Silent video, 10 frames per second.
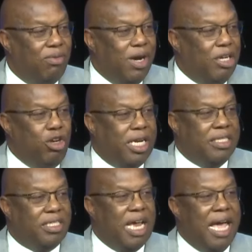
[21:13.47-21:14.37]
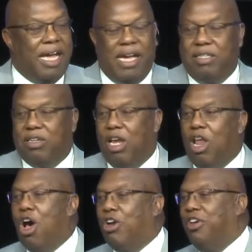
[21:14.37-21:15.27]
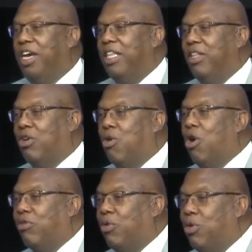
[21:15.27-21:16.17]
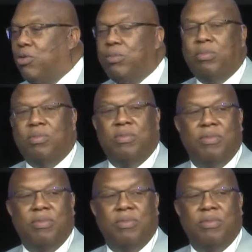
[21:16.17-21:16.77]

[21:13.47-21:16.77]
Well, you could say he's a lawyer in the courtroom.